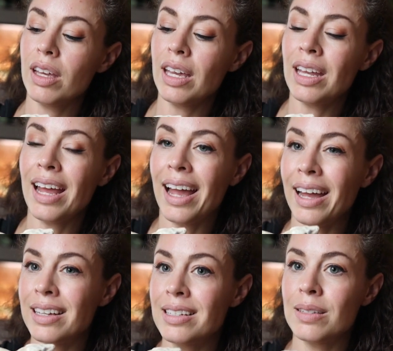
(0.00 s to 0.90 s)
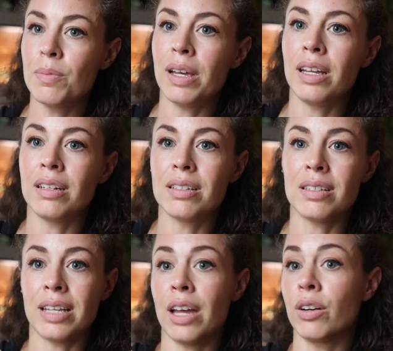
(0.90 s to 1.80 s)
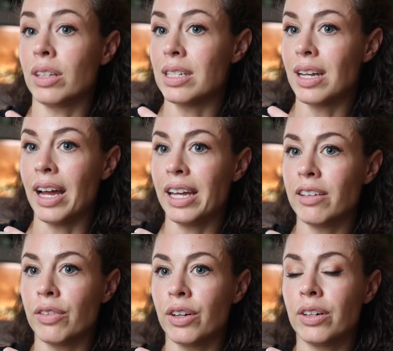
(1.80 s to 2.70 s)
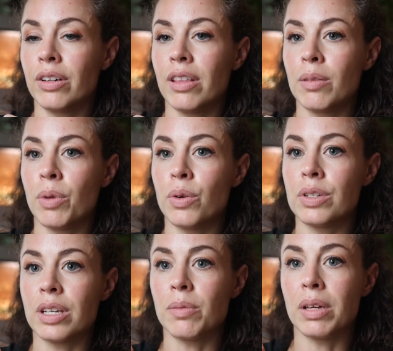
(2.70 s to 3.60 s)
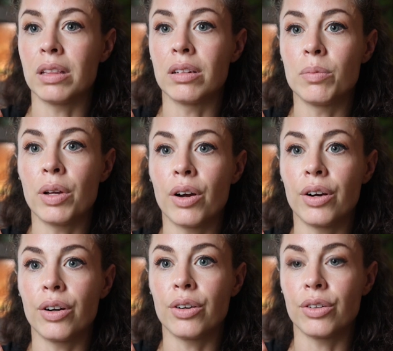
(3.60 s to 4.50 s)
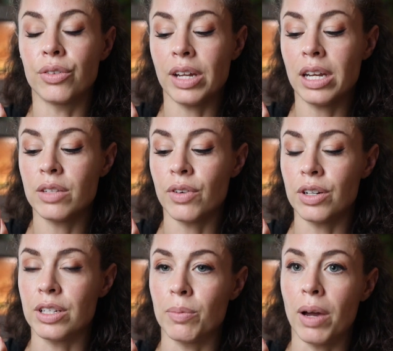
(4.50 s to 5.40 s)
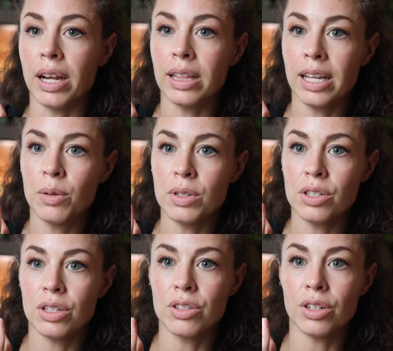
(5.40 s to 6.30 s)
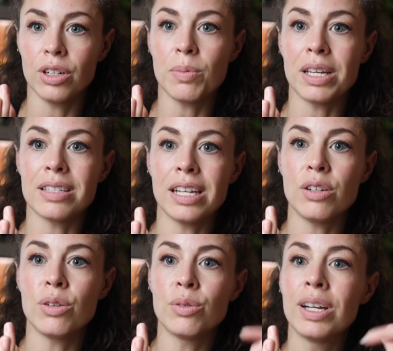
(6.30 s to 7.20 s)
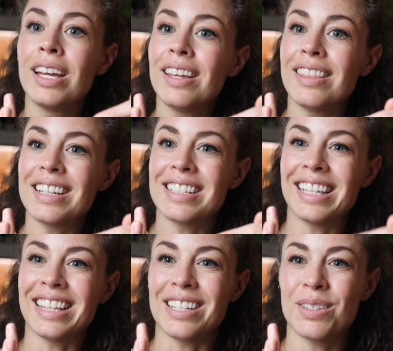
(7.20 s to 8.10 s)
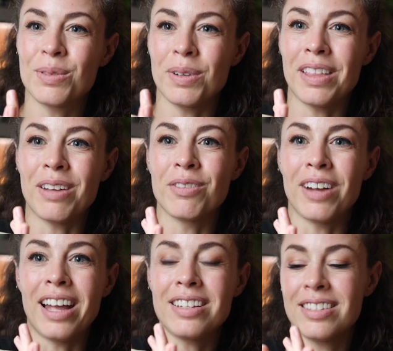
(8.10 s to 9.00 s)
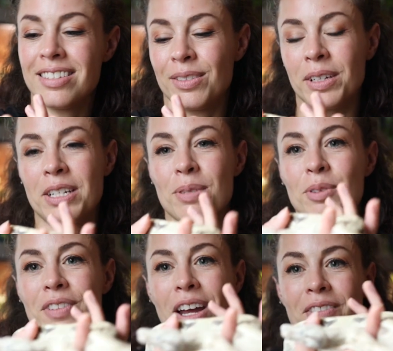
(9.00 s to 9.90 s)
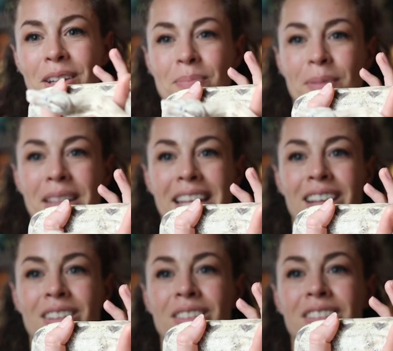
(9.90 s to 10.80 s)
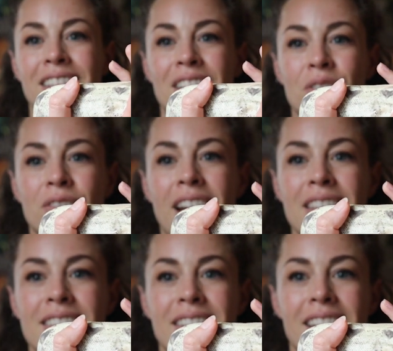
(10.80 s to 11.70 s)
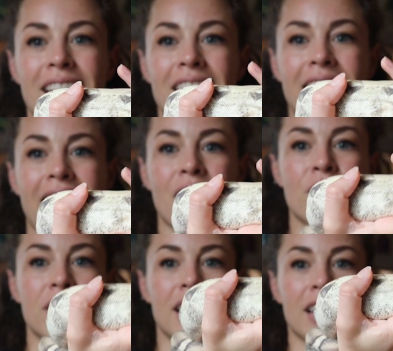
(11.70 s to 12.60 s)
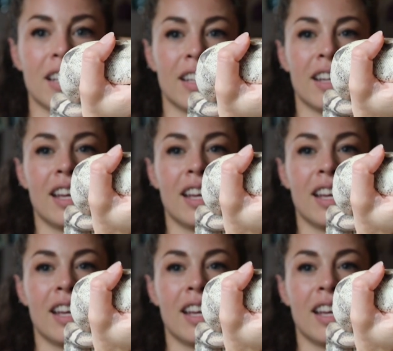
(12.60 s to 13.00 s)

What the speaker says: It has been said, or at least I have heard, that boas can be a little bit harder to read as far as their body language is concerned, because they do things like this where they rest. Well, he just moved out of it, but they'll rest and hang out in